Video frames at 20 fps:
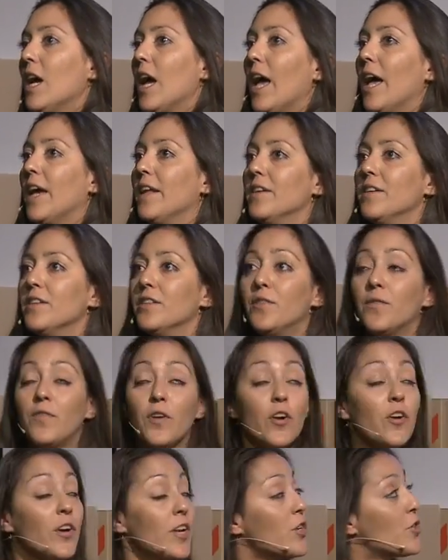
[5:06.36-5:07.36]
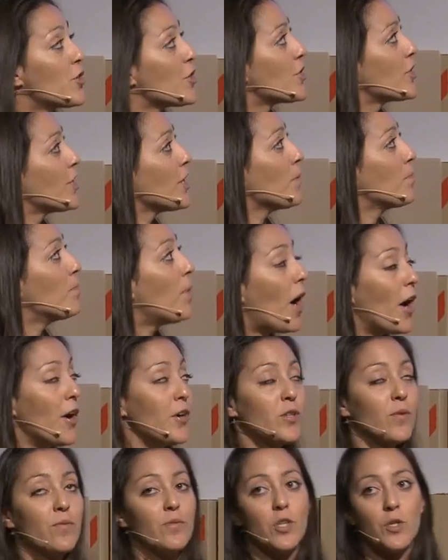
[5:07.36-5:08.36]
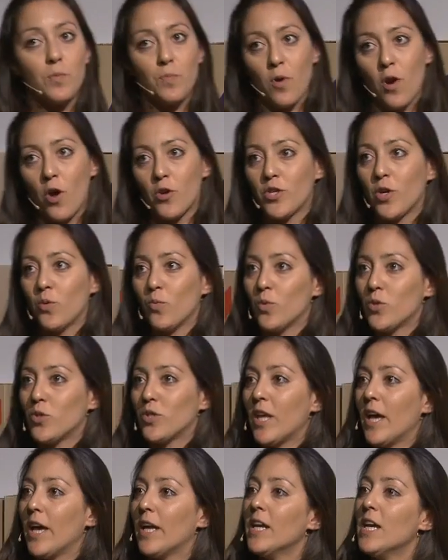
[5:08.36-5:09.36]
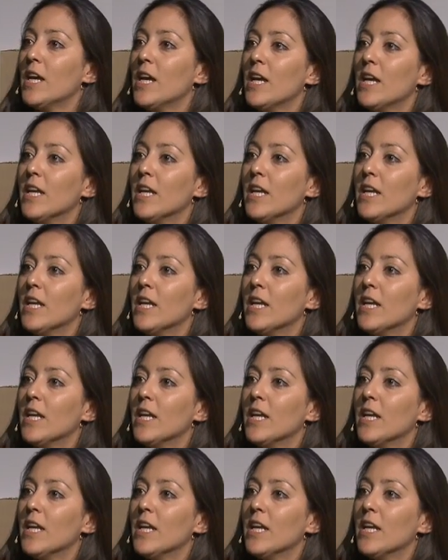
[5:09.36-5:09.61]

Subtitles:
And the very interesting part of this project was that